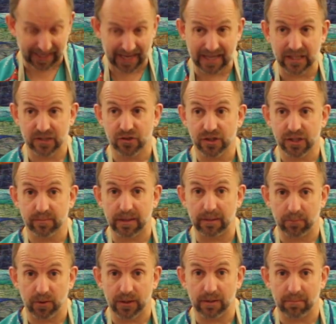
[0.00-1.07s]
again is just to make
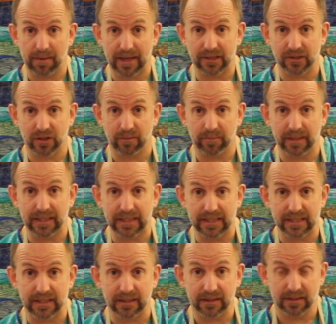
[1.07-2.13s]
putting the bags on a bit
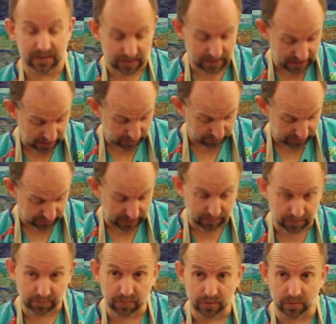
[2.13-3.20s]
easier and help to keep
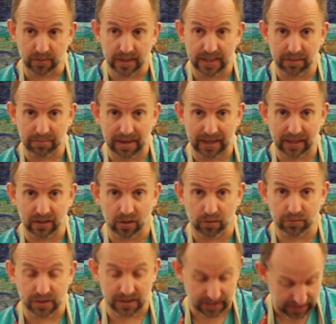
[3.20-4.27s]
the poo in the bag and
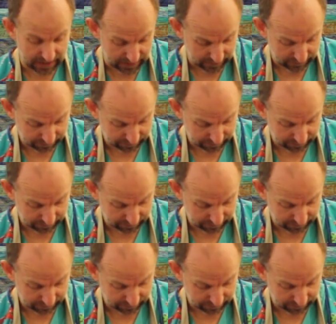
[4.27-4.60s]
off the skin.